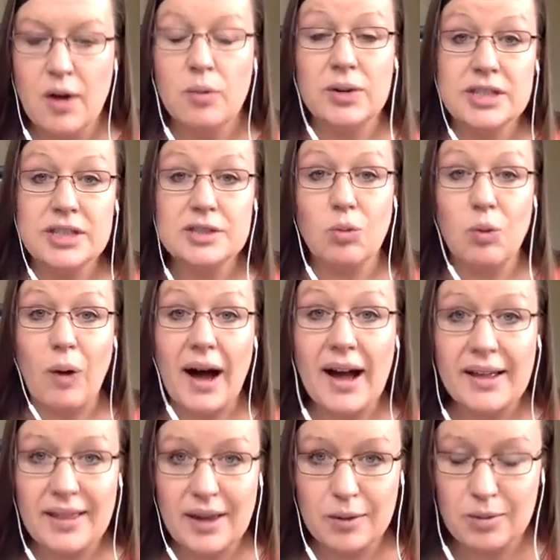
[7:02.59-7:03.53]
which is why
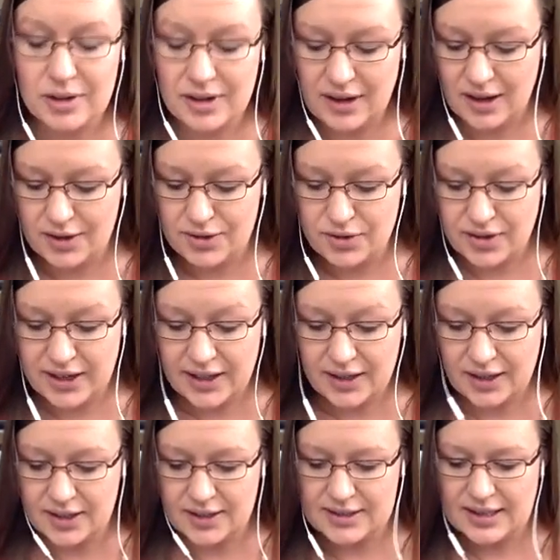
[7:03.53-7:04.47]
they were
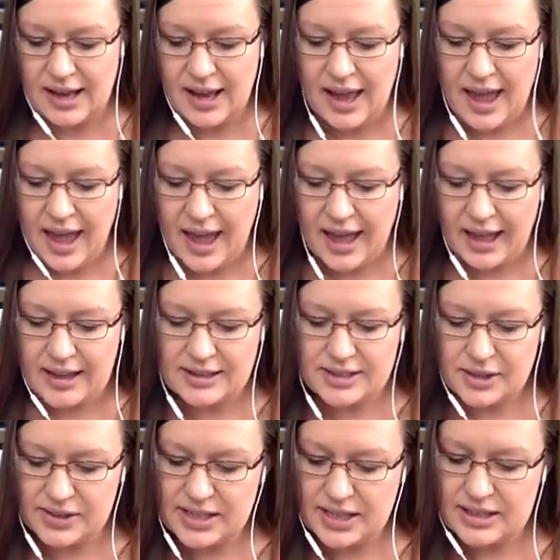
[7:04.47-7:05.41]
non-drinkers. And
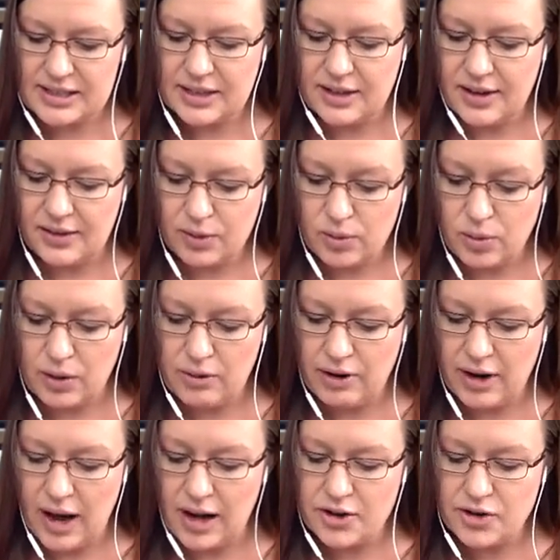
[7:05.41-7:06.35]
so it says, quote,
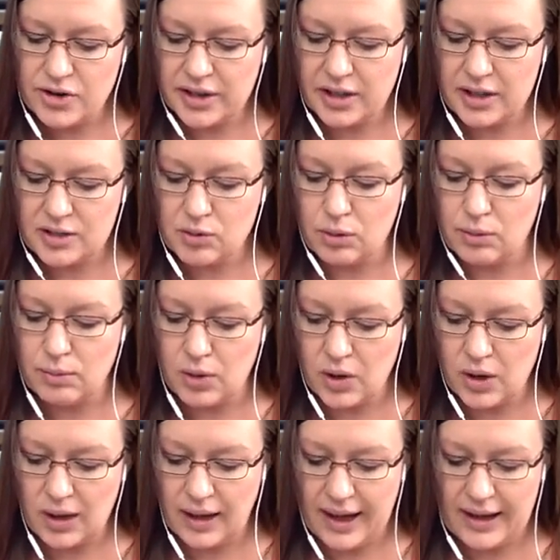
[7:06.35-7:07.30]
non-drinkers were
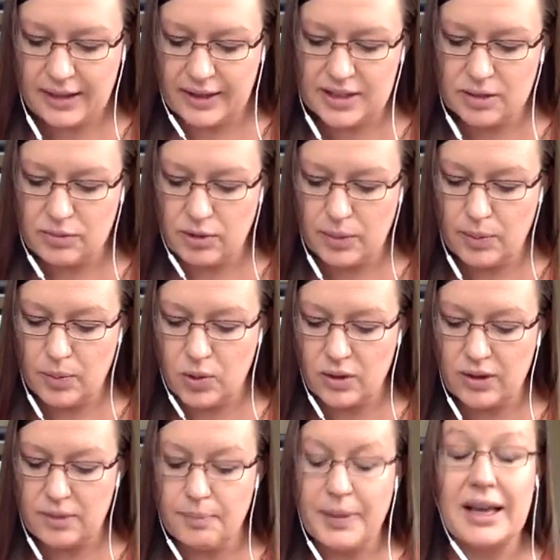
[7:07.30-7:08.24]
more likely to
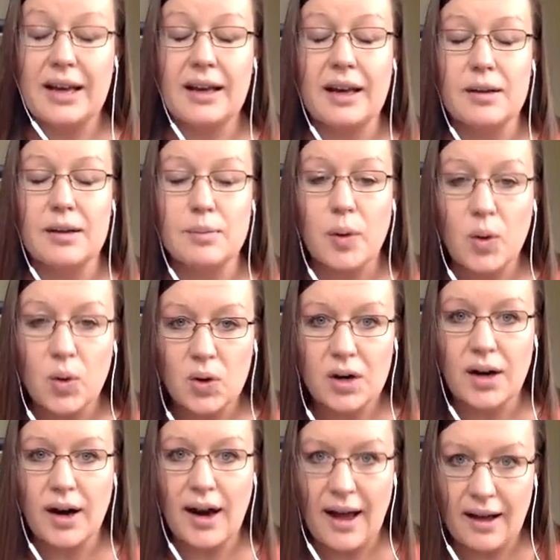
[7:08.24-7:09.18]
report being in
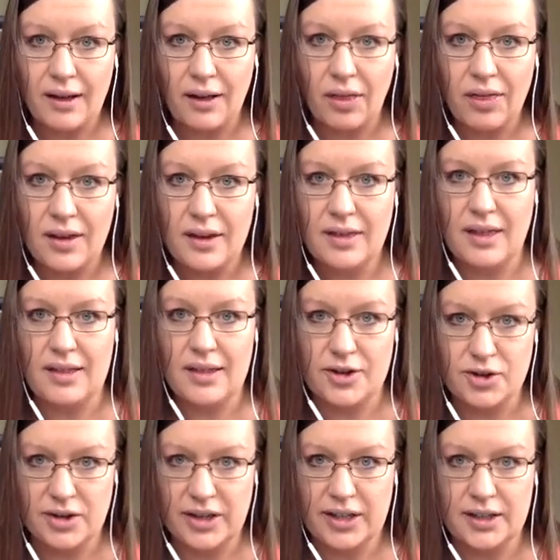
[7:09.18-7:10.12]
poorer health than the
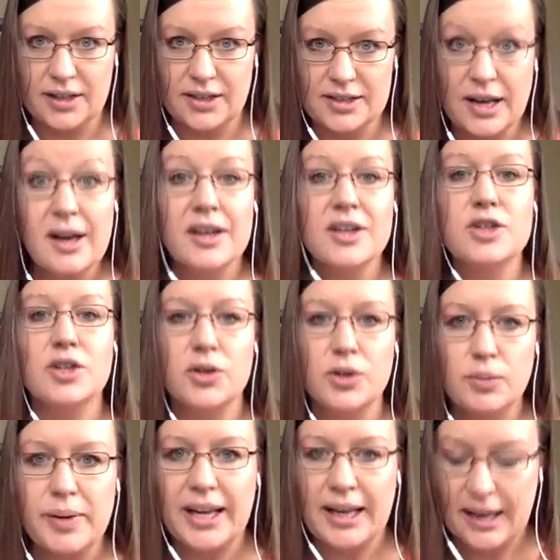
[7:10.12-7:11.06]
drinkers to
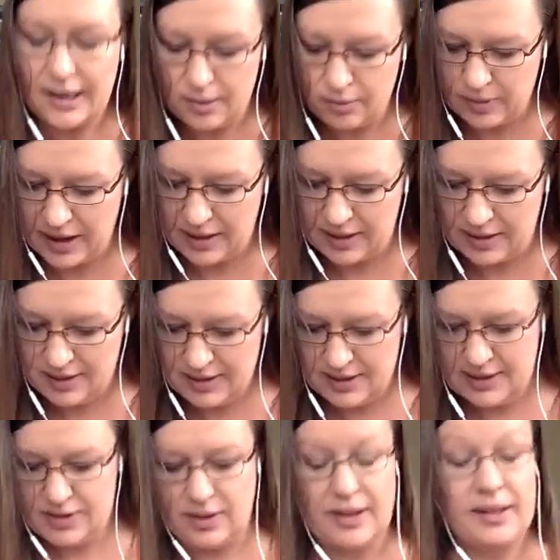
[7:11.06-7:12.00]
begin with.
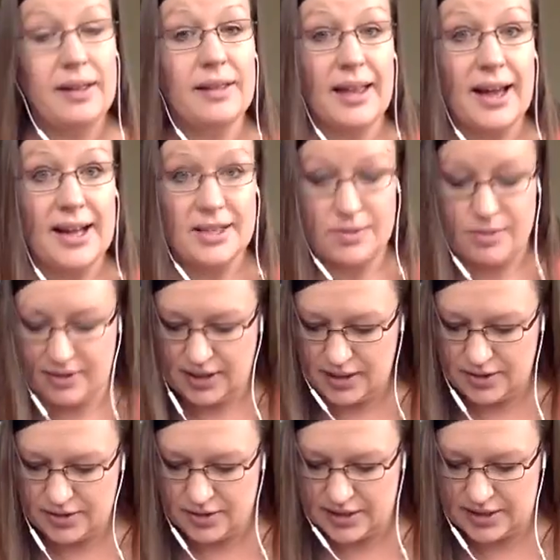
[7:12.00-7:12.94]
So I think that's really
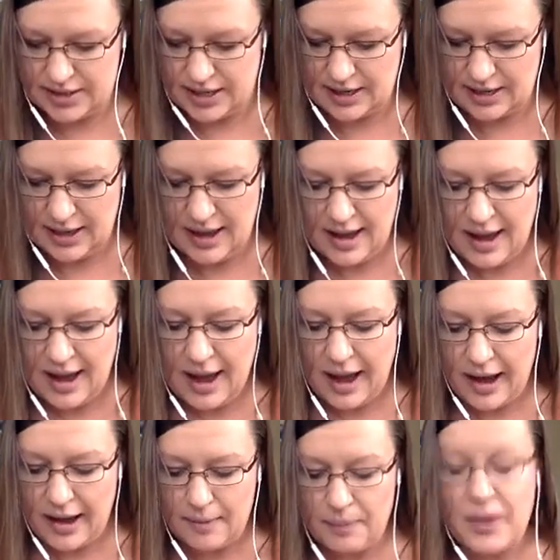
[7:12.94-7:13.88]
interesting.
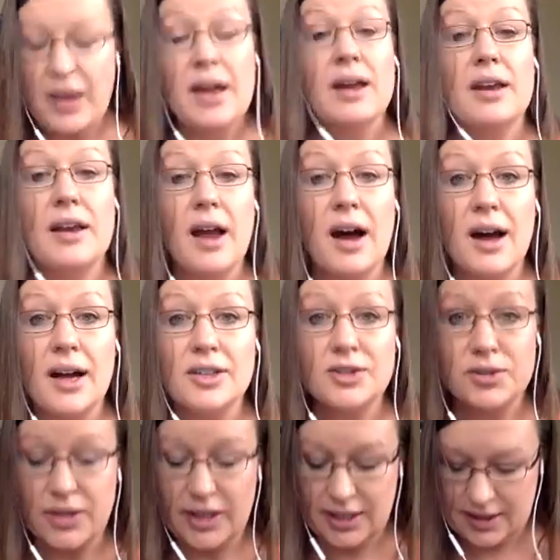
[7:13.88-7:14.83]
Um, non
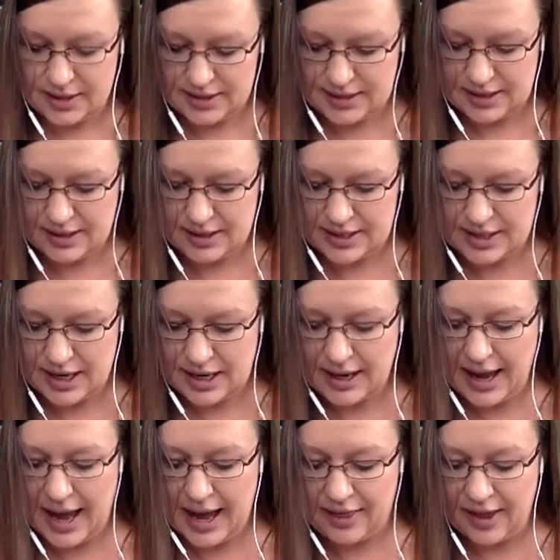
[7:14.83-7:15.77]
drinkers in this study
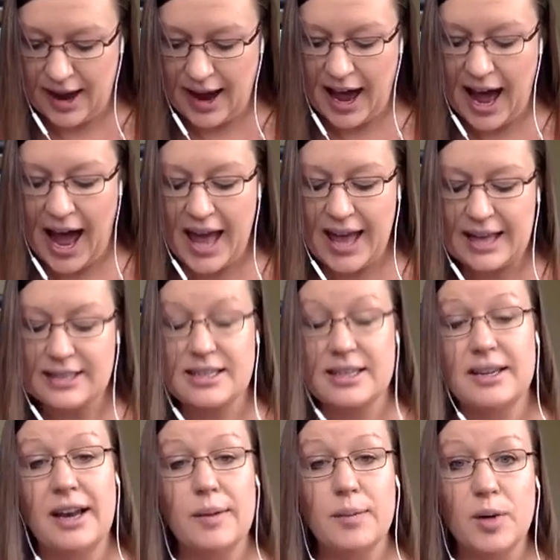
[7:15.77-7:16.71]
had the highest
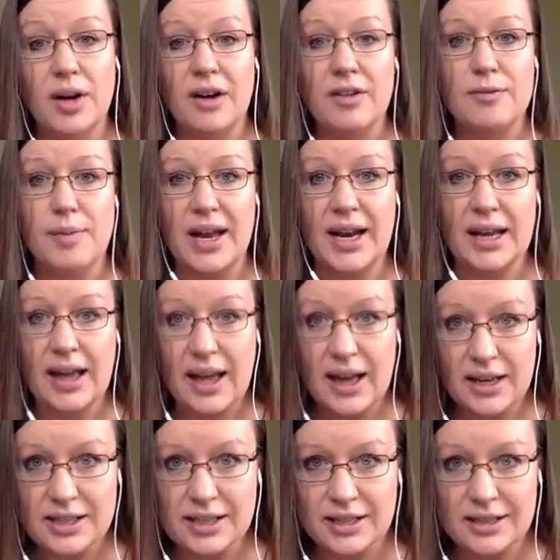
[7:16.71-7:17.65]
number of
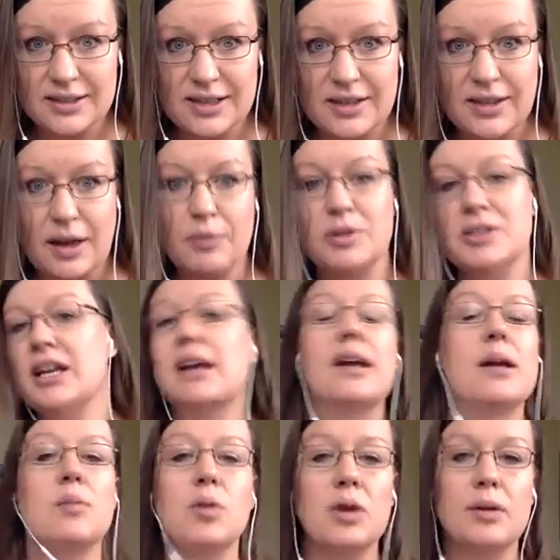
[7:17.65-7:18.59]
medications. They were
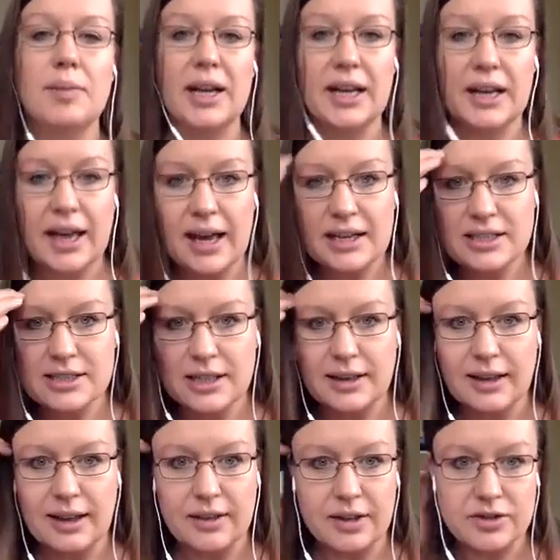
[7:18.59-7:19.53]
taking more medication
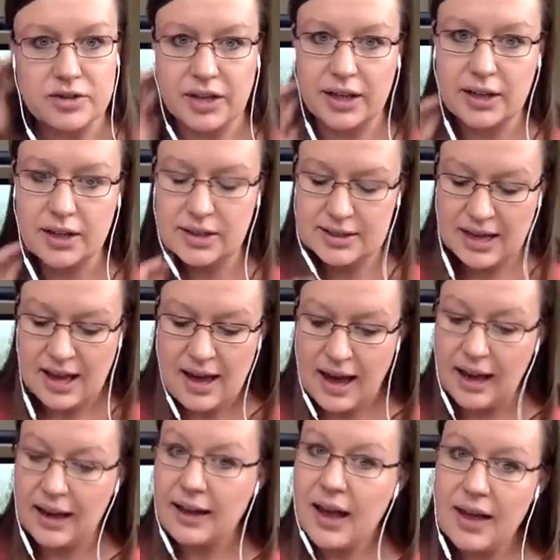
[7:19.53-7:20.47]
than the drinkers.
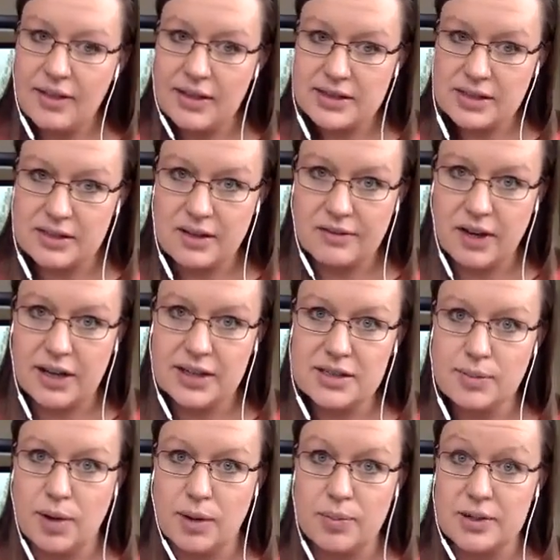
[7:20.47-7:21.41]
And again, this is a very
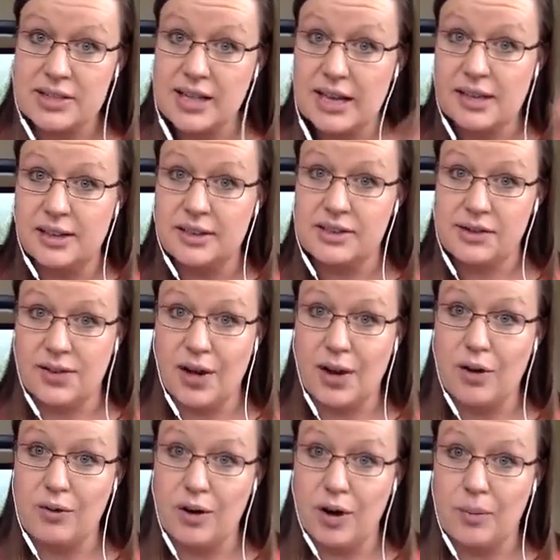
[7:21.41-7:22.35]
small percentage of the
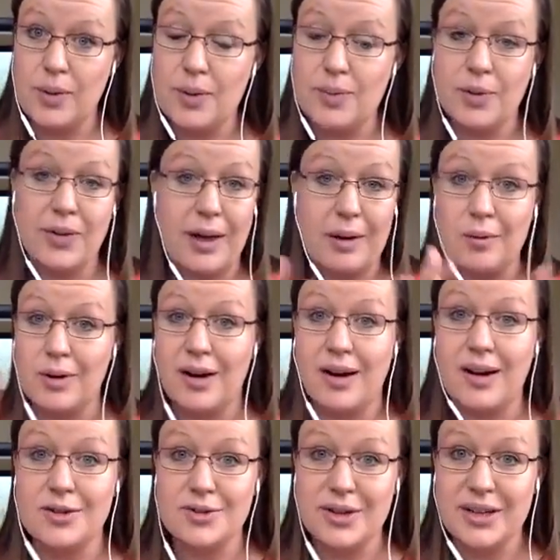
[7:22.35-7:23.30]
overall people that were
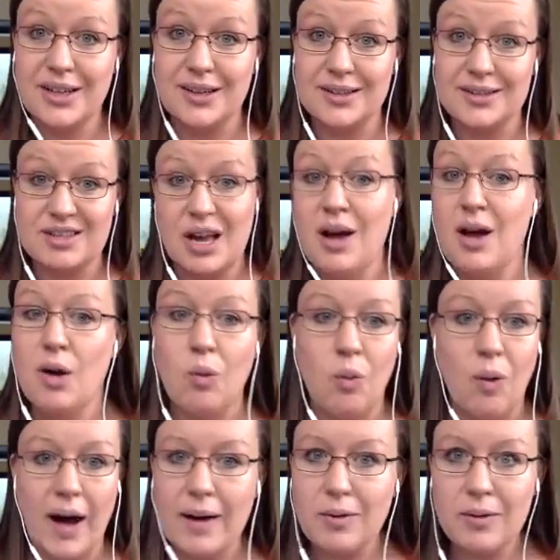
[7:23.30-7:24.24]
non drinkers.
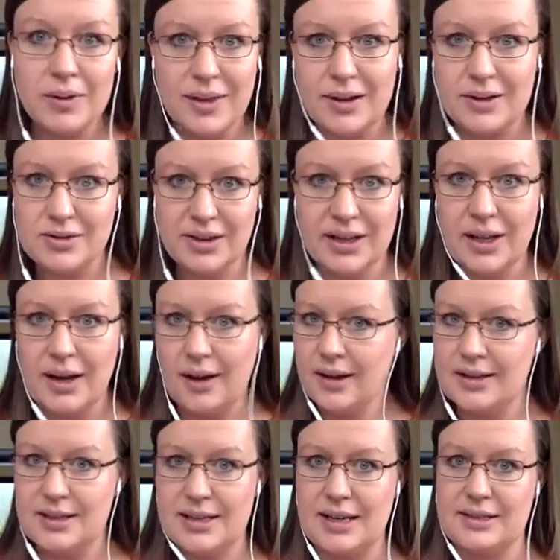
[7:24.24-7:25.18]
Why weren't they drinking in
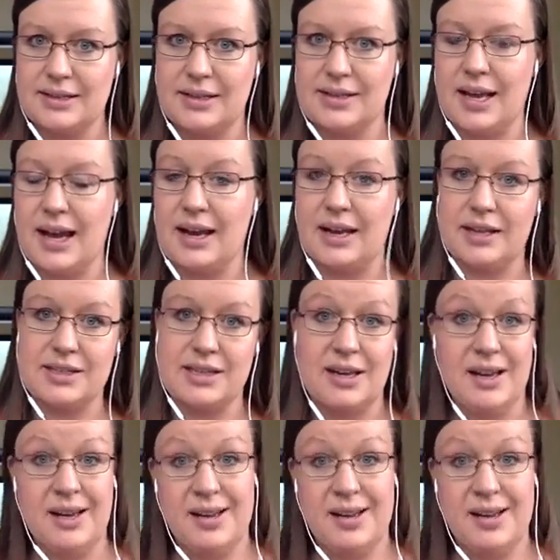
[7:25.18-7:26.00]
today's society? It's